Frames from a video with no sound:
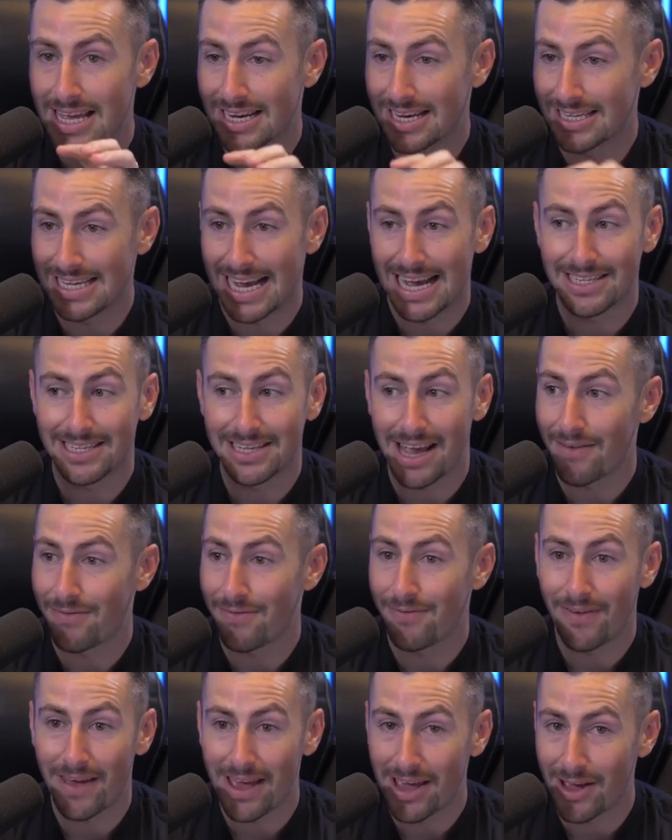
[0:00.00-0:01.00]
Because as I
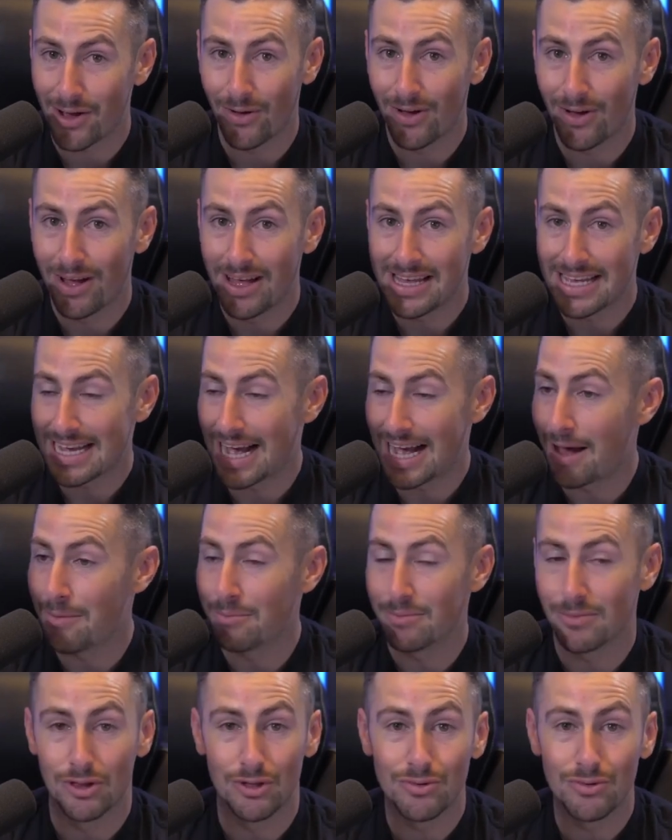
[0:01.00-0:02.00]
fail,
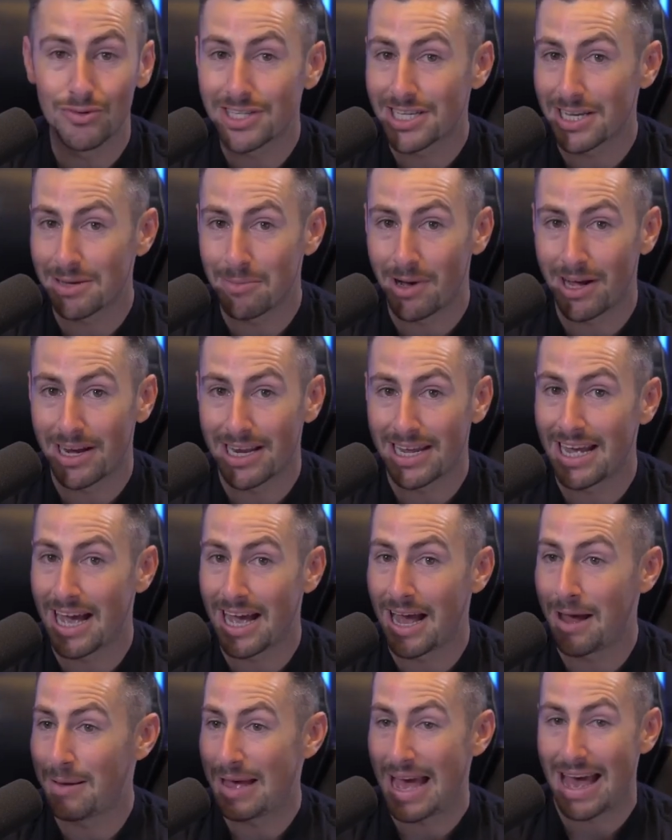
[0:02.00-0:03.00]
I'm losing money.
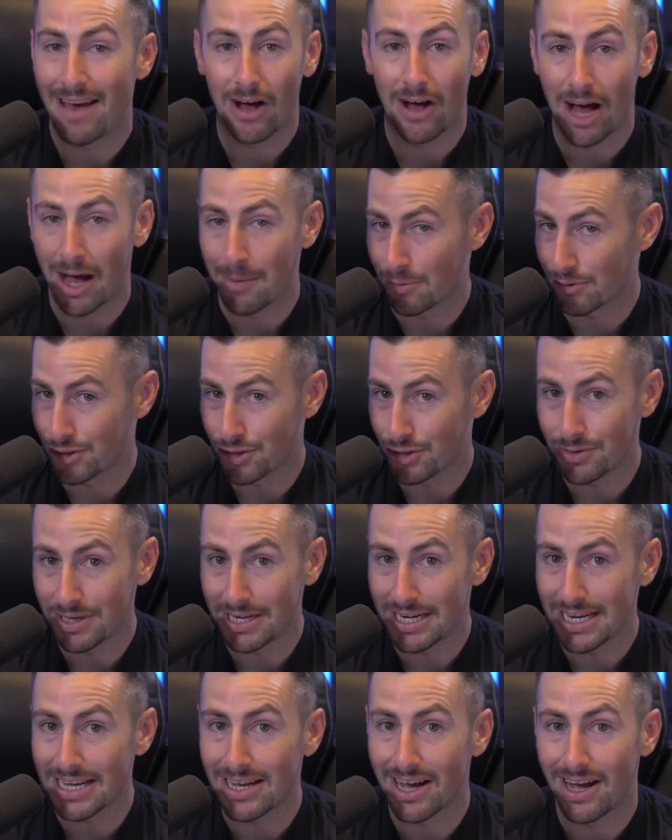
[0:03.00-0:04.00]
I have
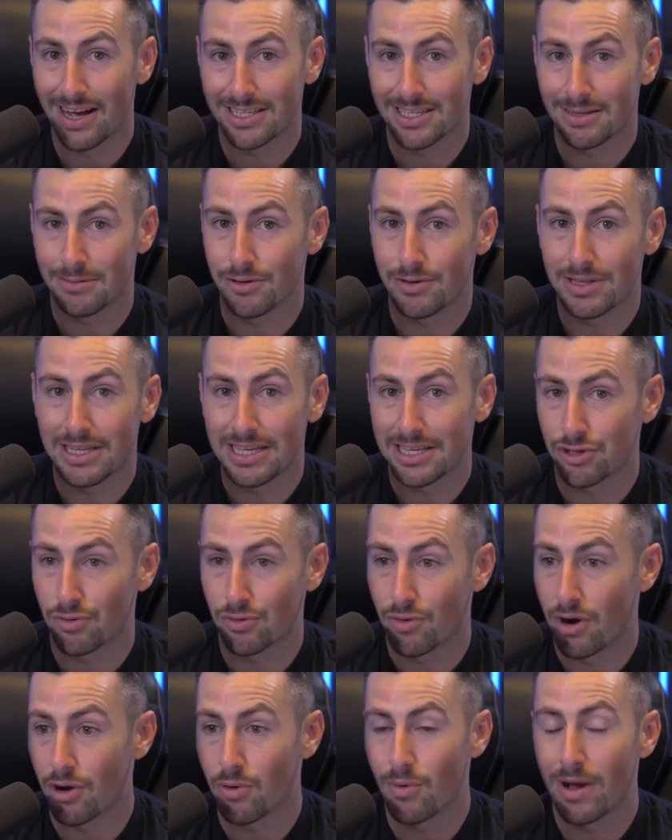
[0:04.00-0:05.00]
opportunity costs. I'm doing things
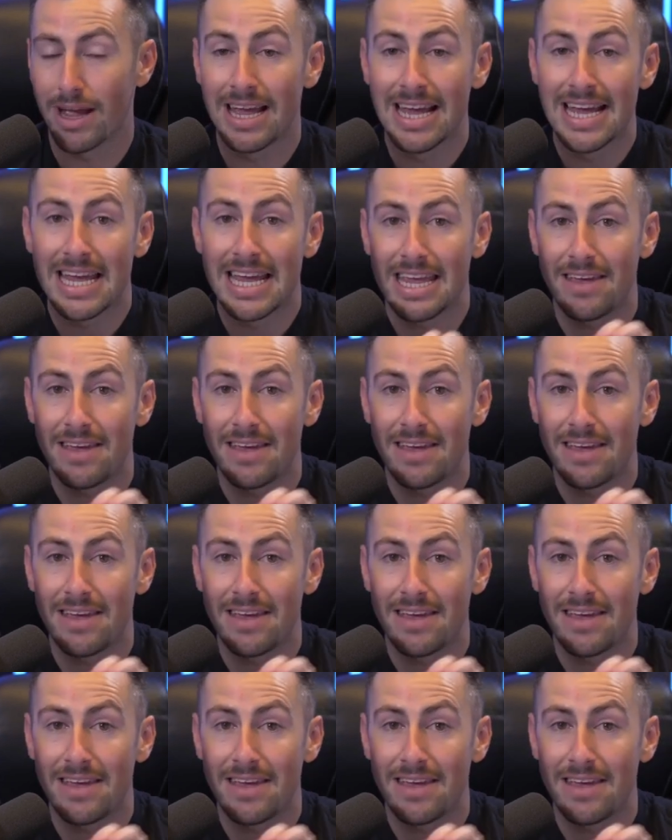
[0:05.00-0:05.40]
the wrong way.